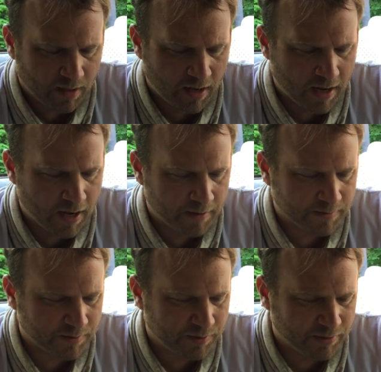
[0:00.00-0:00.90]

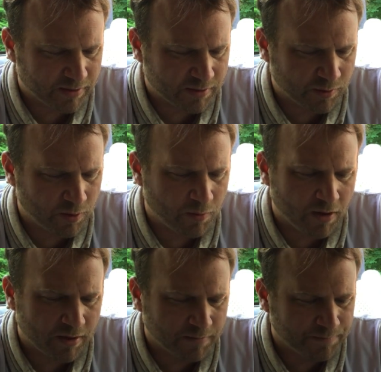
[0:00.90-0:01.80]
especially with like the soda
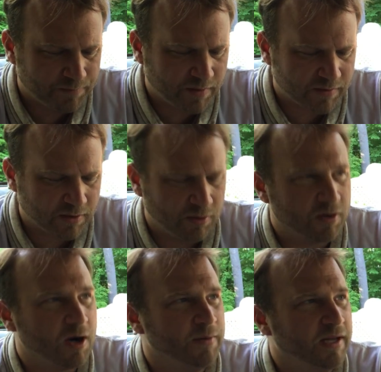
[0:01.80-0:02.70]
water, gives a little
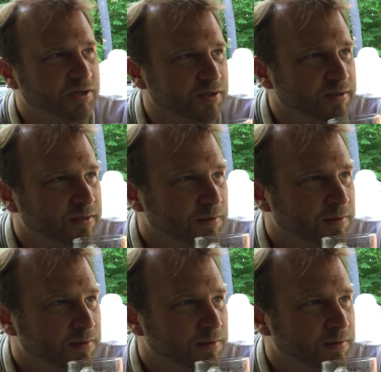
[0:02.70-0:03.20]
carbonation.